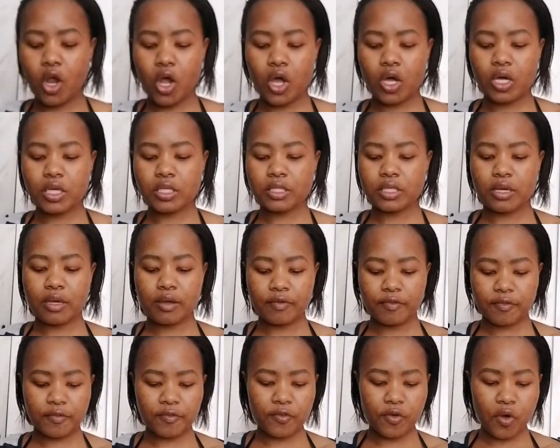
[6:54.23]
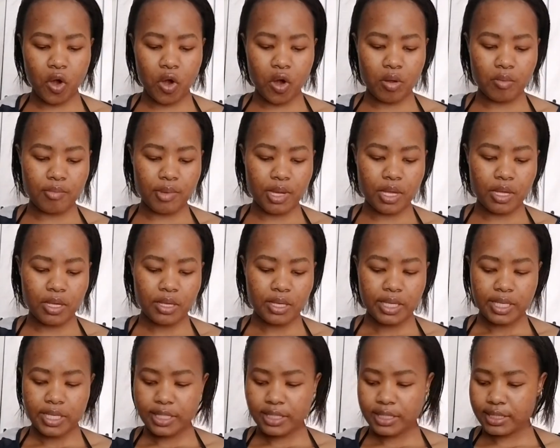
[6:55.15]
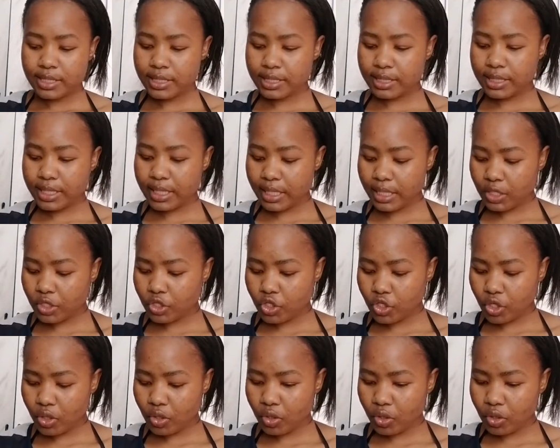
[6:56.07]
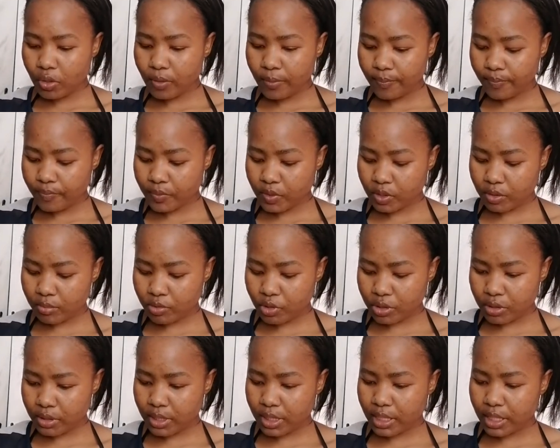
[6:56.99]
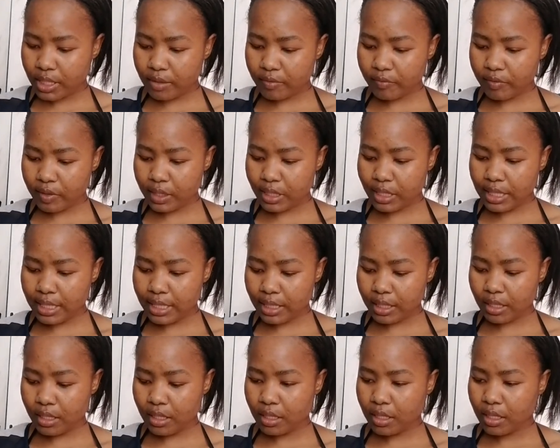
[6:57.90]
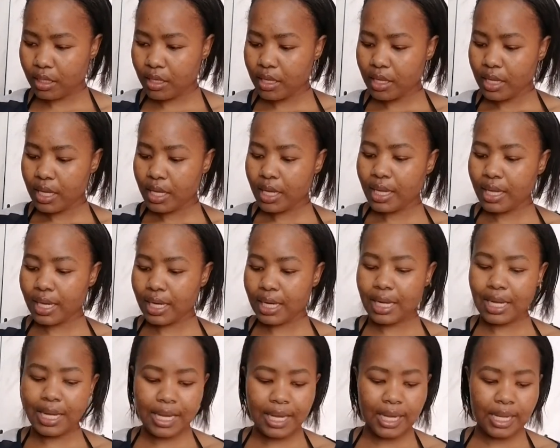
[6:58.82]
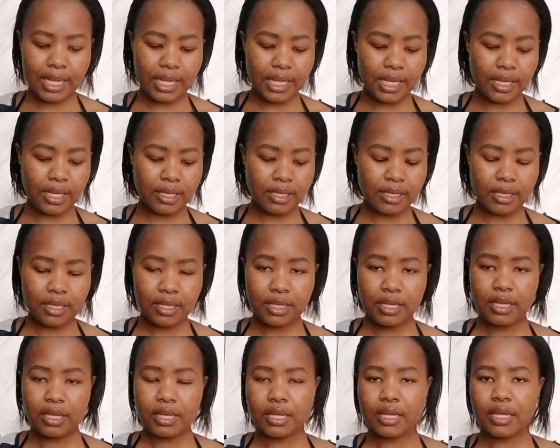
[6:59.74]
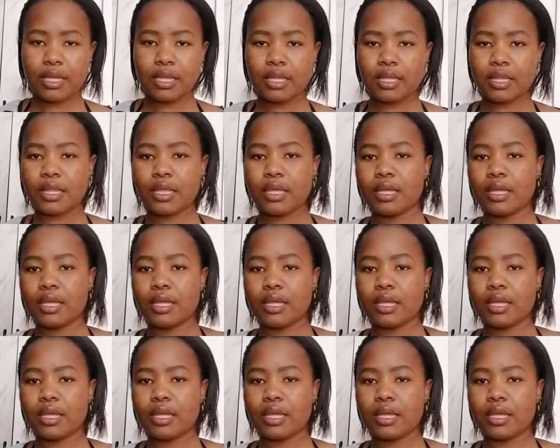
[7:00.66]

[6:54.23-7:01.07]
got from Signature. So I'm just gonna give it like a clean, and